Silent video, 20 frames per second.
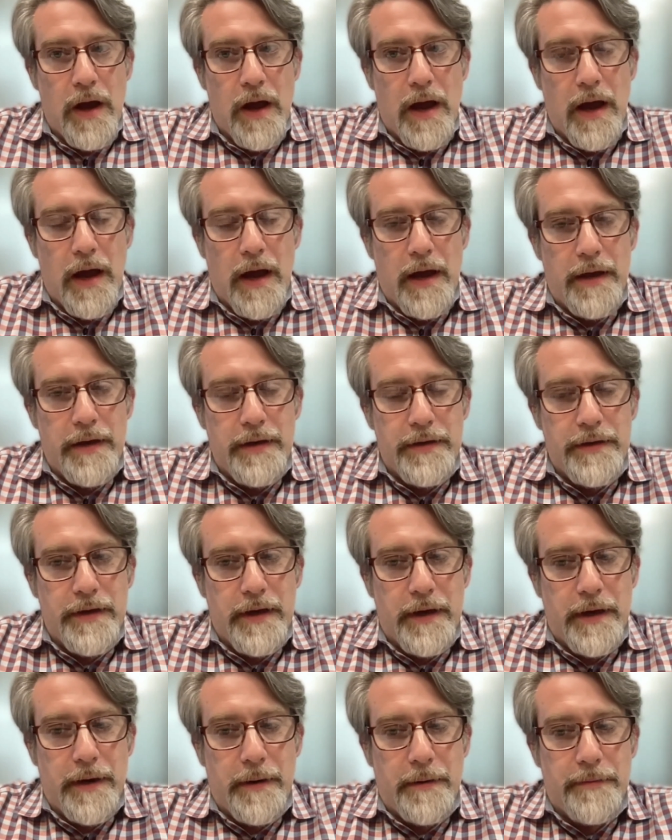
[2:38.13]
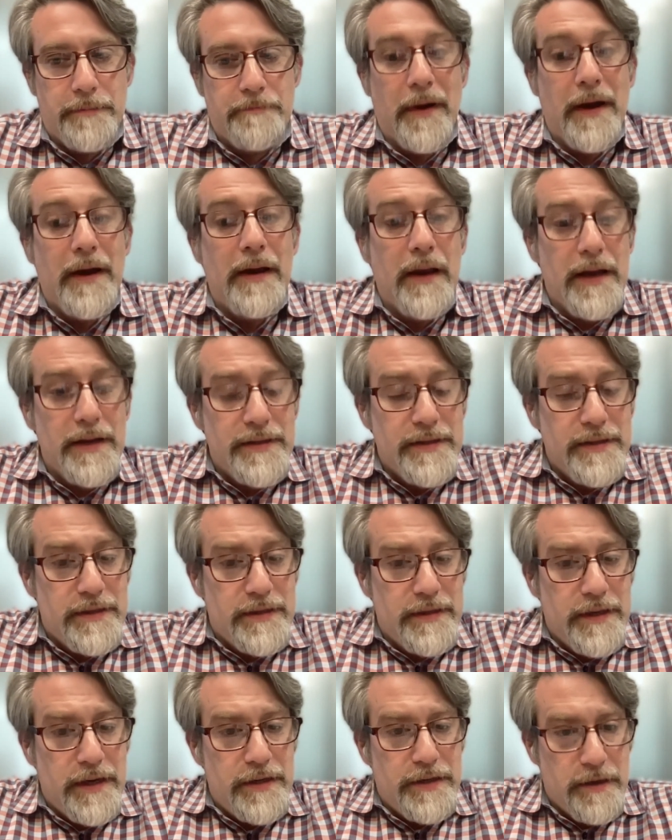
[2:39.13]
And my last
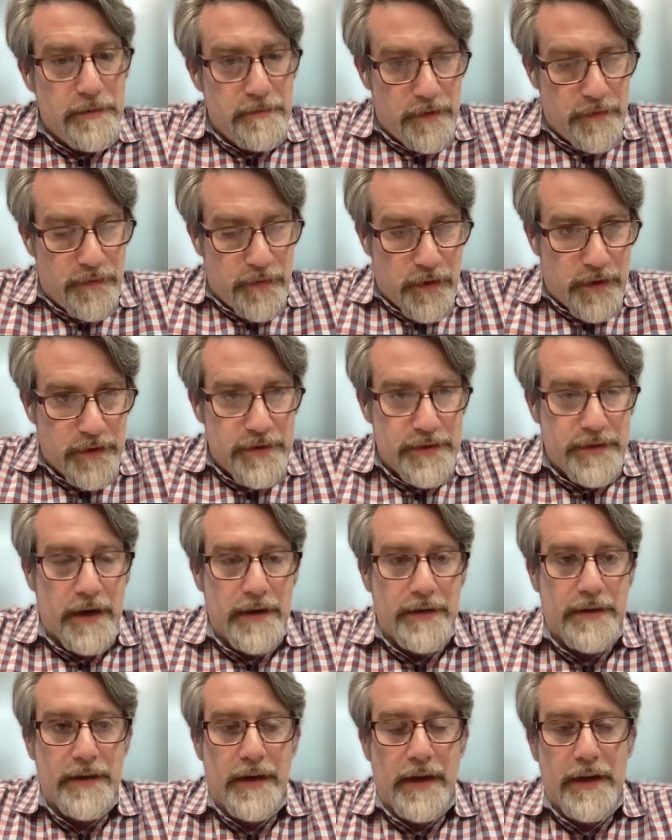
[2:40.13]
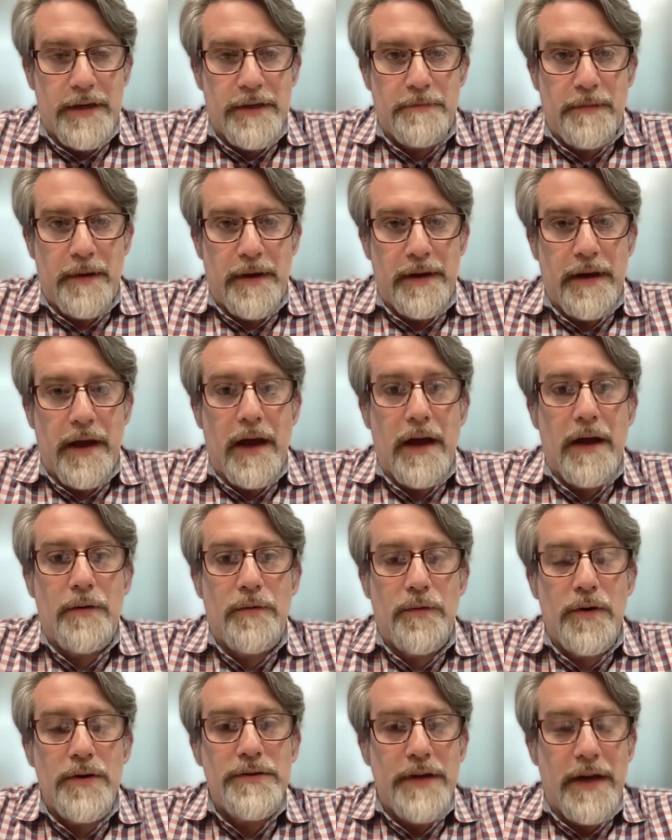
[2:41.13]
station before starting Explain
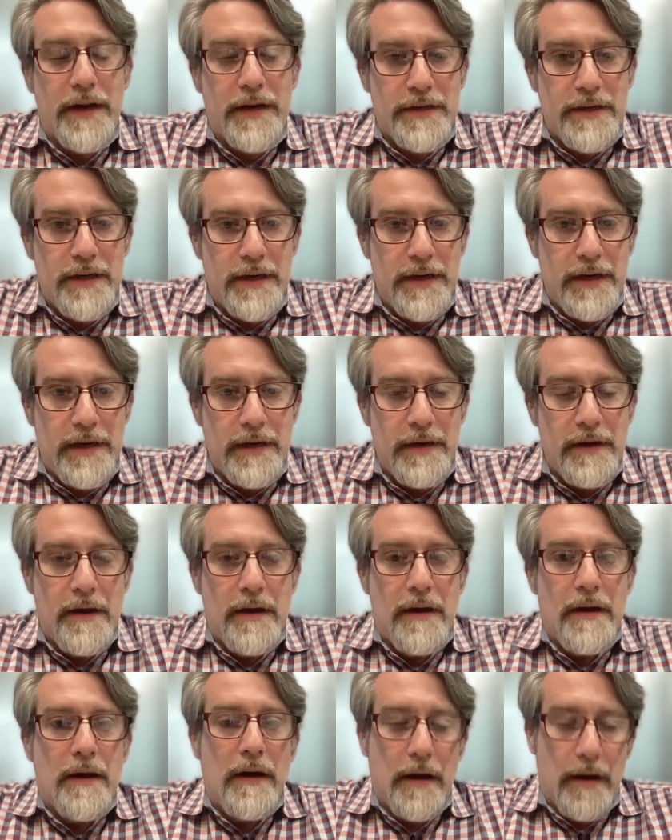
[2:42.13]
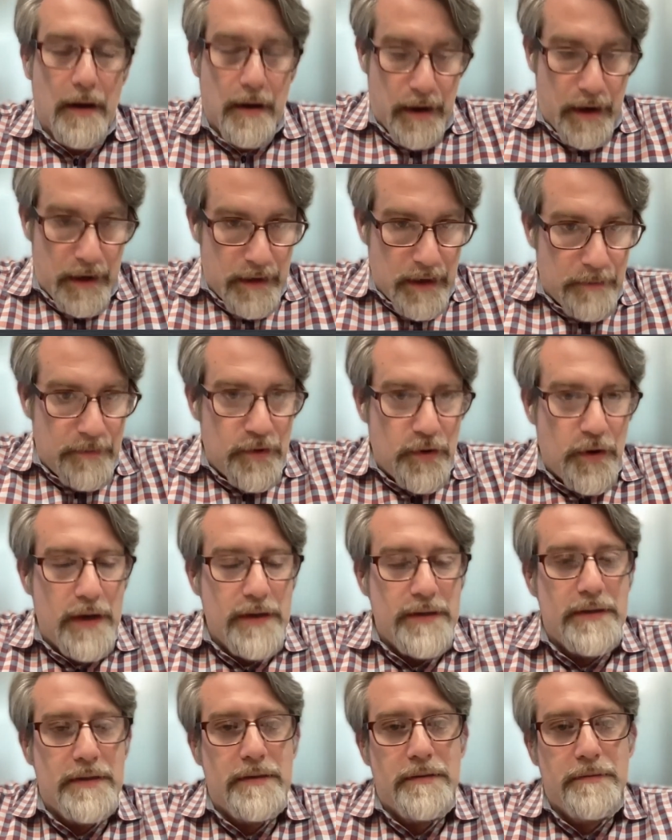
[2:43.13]
was actually
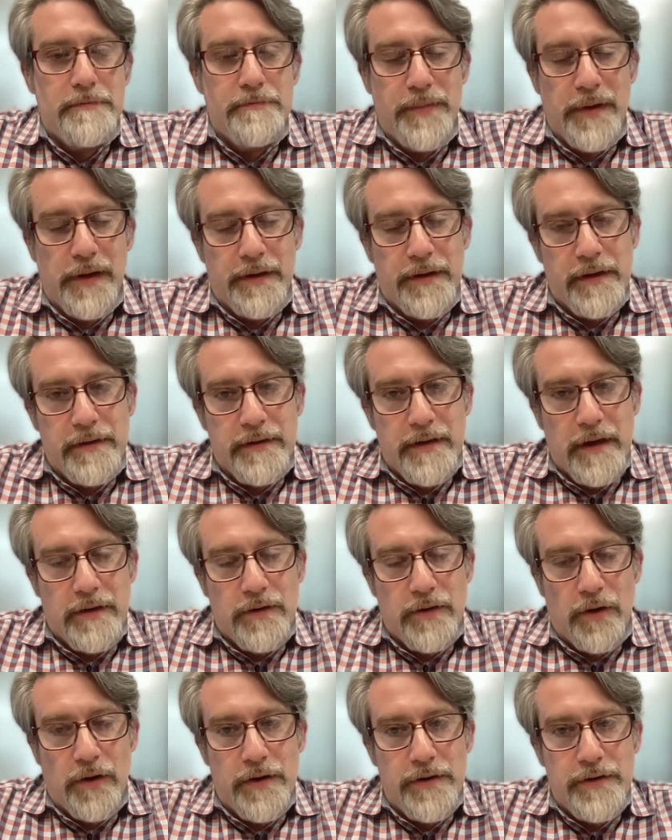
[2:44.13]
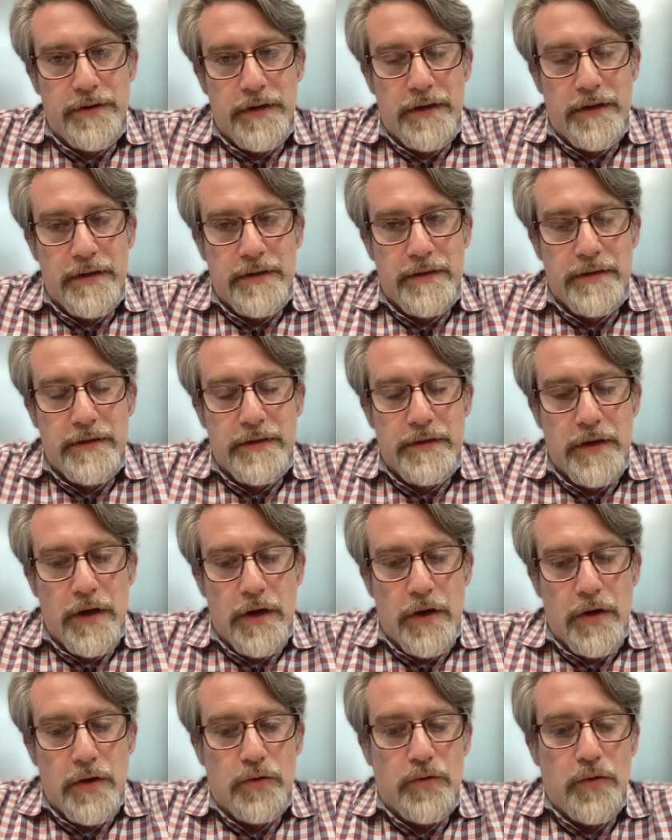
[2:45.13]
AWS, building technologies
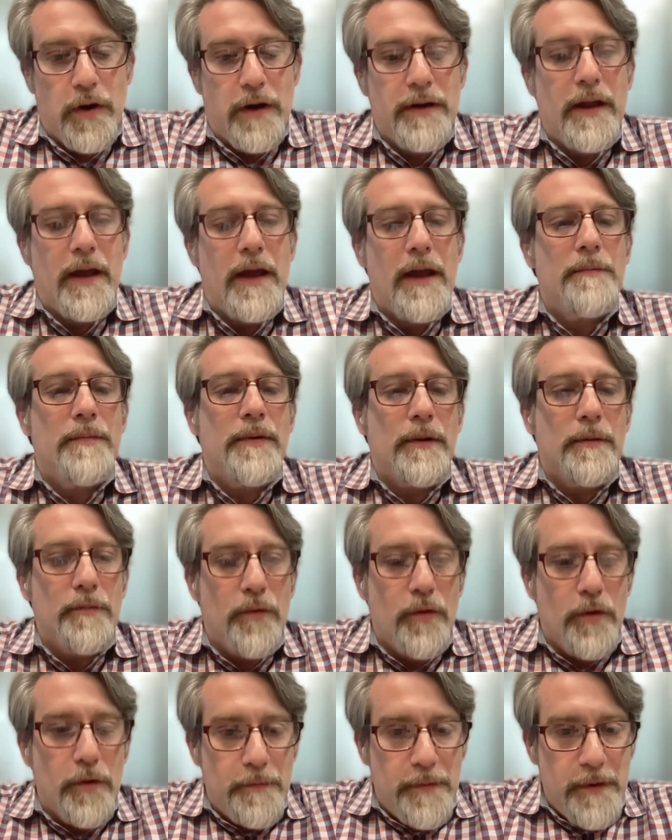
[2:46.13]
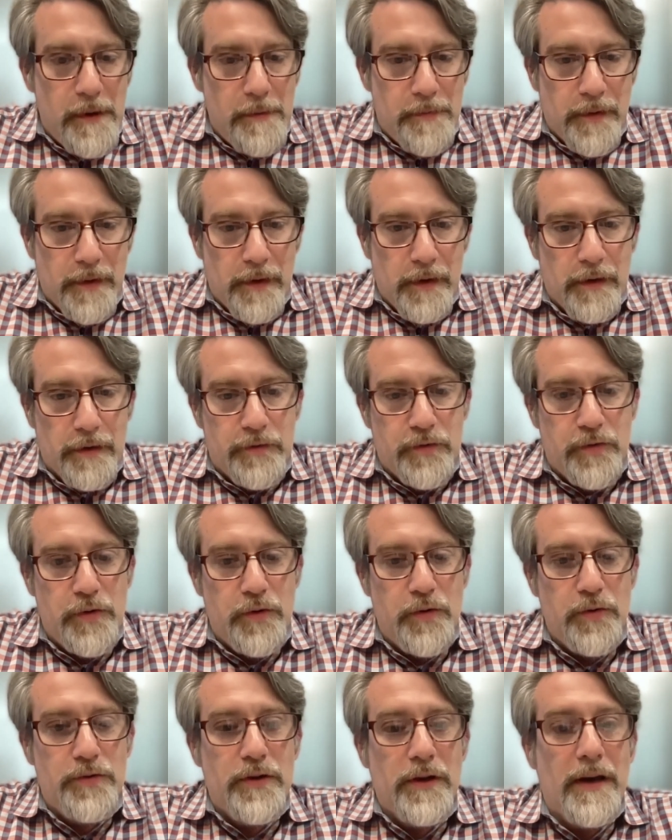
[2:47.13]
to enable more people to
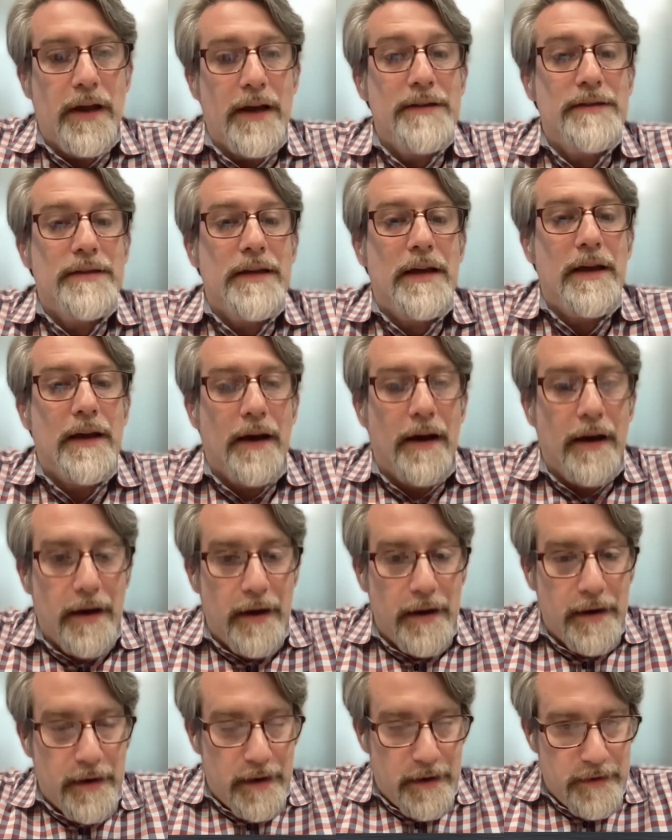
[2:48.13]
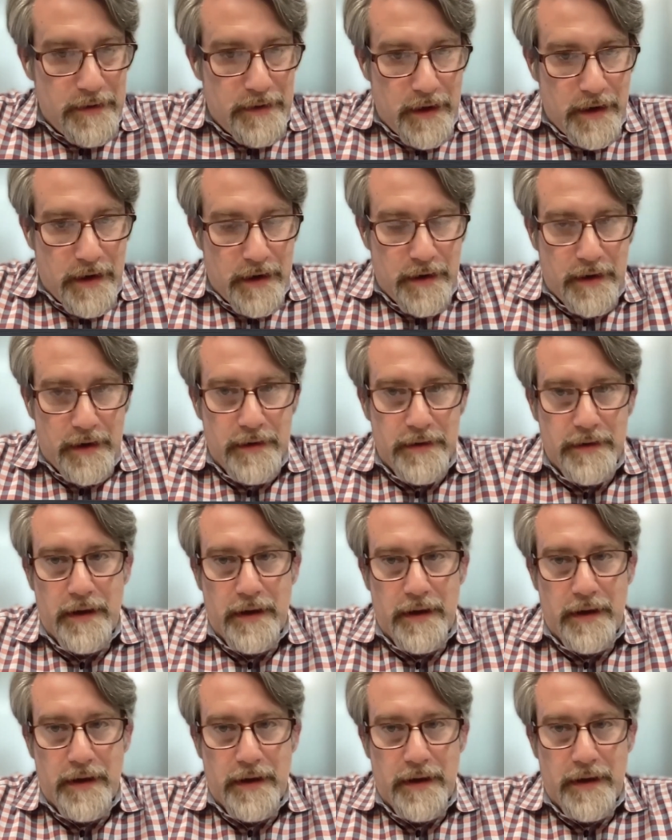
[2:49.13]
utilize AI in their